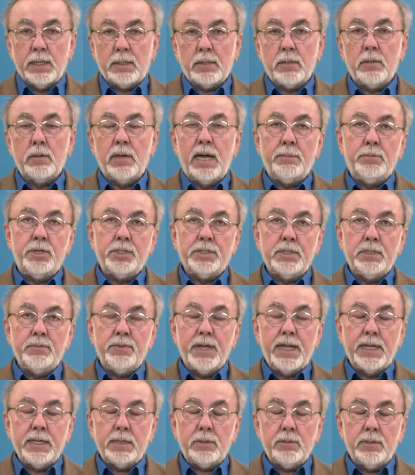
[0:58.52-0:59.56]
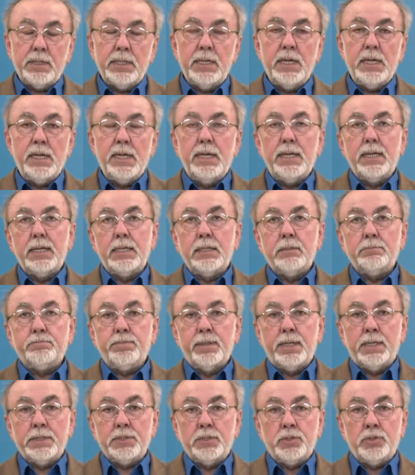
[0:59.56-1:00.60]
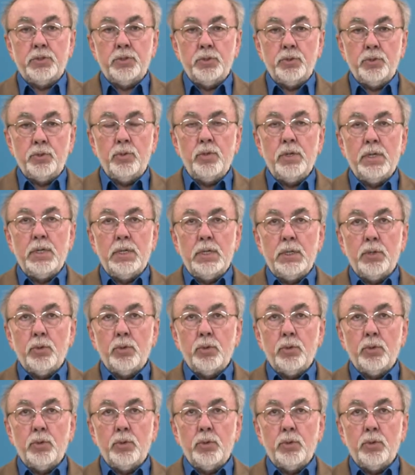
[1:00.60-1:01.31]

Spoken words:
collaborative inquiry. In part 2,